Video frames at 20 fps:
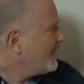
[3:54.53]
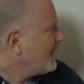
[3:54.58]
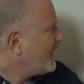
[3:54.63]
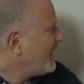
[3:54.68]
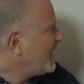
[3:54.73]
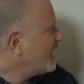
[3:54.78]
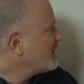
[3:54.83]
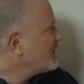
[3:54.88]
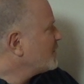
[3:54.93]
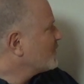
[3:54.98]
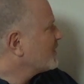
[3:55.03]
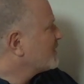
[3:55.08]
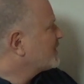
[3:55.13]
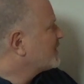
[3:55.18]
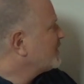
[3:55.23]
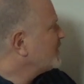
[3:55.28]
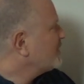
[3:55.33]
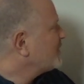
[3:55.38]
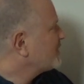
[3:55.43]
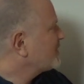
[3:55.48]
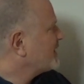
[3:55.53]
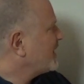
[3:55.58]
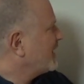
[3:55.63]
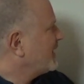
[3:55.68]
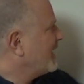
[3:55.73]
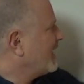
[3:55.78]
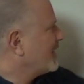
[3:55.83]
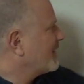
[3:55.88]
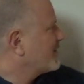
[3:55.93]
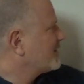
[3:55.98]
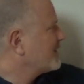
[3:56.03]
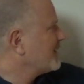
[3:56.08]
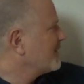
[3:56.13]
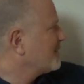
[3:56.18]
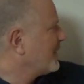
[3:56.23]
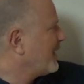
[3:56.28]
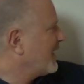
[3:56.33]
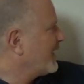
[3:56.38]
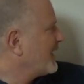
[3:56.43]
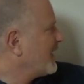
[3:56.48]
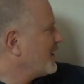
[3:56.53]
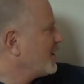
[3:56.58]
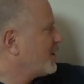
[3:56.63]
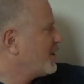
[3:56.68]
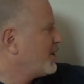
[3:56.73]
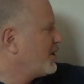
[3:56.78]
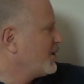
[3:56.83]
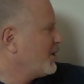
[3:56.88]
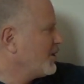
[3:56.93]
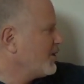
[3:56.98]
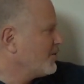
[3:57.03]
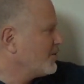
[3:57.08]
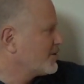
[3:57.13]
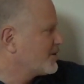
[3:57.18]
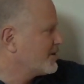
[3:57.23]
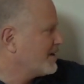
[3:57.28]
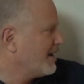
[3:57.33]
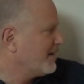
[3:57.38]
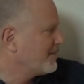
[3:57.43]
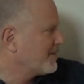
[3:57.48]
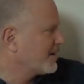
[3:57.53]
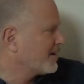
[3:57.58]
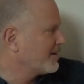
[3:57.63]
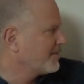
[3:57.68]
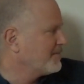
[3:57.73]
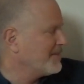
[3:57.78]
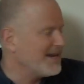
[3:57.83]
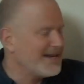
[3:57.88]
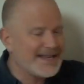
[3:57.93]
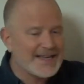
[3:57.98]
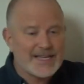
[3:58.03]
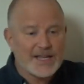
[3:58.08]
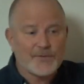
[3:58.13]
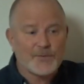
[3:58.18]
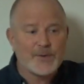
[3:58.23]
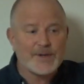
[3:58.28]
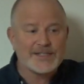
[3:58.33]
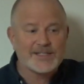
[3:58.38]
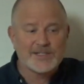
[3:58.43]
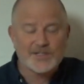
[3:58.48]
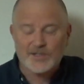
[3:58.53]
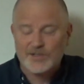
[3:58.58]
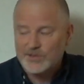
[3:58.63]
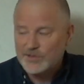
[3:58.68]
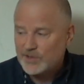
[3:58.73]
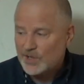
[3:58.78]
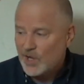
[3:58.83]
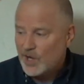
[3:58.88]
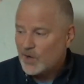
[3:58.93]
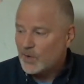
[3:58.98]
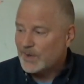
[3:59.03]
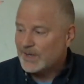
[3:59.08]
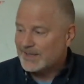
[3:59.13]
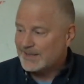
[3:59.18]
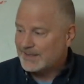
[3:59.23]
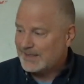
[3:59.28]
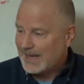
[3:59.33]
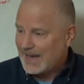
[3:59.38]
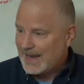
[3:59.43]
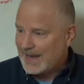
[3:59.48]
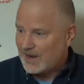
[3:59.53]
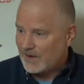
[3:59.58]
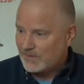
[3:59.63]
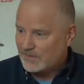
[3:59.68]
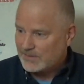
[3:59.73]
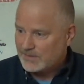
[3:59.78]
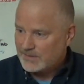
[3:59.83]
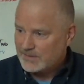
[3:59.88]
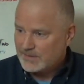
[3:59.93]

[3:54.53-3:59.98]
and you reduce that energy by a huge number, meaning if we slow it down,